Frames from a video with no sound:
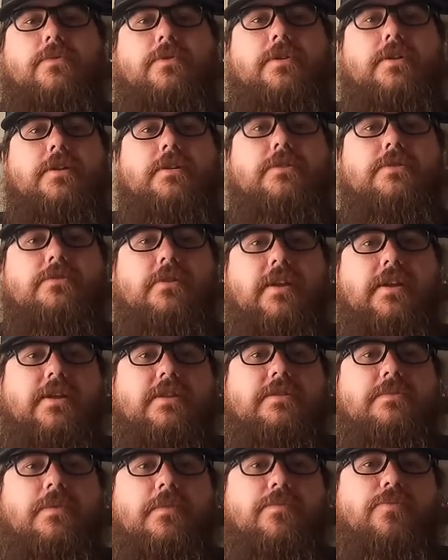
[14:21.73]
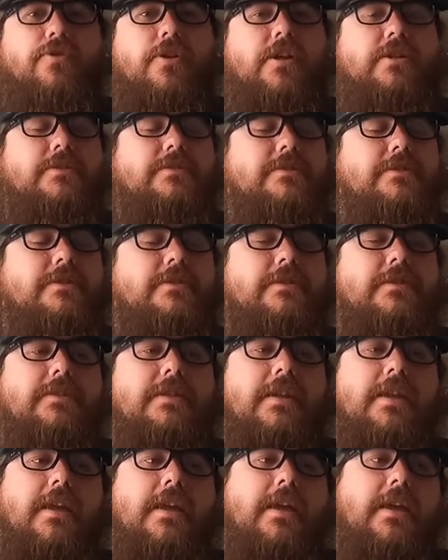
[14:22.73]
one so I can get some impressions.